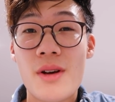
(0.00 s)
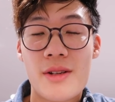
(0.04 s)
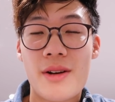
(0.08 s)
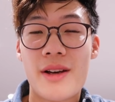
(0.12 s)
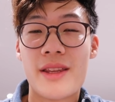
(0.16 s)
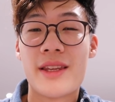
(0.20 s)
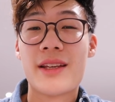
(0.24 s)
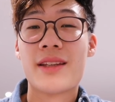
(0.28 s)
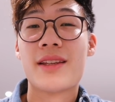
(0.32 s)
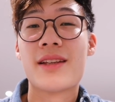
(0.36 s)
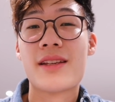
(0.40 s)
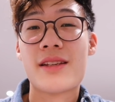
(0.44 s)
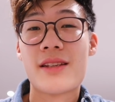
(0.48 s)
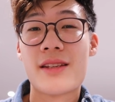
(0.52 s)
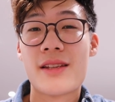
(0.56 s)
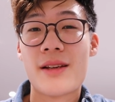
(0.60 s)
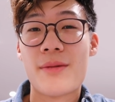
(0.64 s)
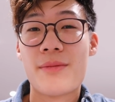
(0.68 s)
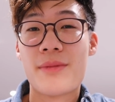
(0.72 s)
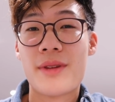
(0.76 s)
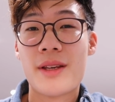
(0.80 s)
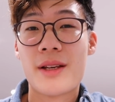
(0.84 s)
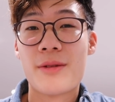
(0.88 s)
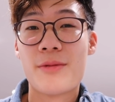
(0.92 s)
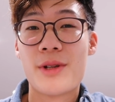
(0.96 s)
So I think this is
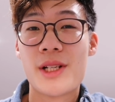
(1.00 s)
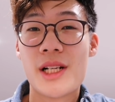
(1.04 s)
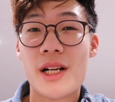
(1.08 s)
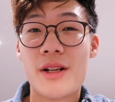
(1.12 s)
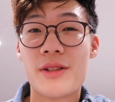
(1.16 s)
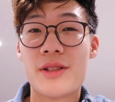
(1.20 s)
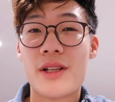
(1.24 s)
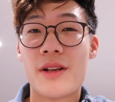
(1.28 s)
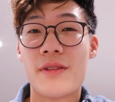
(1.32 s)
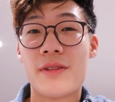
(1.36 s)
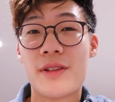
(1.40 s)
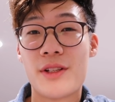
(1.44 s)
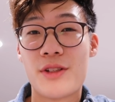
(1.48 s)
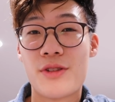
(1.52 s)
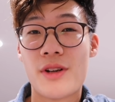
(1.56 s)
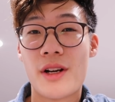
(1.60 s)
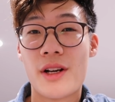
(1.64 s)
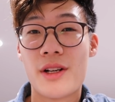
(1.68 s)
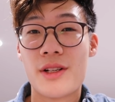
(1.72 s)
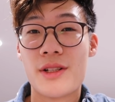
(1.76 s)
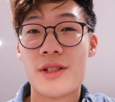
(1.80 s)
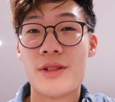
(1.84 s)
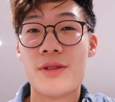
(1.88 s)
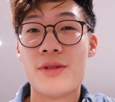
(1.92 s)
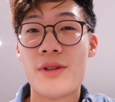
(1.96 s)
something which I'll definitely try
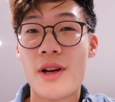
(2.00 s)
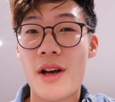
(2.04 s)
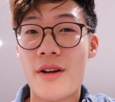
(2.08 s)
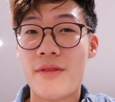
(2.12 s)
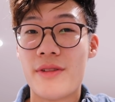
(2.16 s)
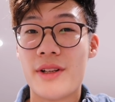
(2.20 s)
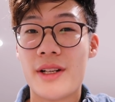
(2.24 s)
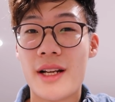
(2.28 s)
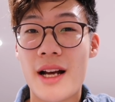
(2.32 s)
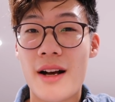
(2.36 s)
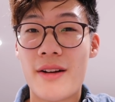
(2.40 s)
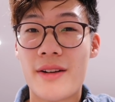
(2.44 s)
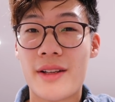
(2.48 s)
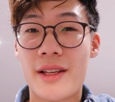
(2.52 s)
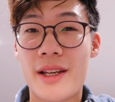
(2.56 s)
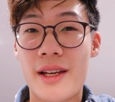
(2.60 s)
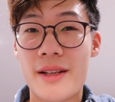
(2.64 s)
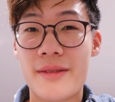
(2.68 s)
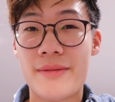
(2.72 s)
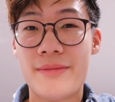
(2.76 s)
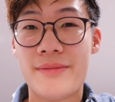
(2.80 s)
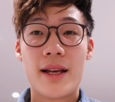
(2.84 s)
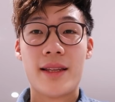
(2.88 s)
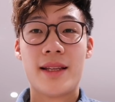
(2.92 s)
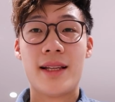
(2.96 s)
to do every now and again.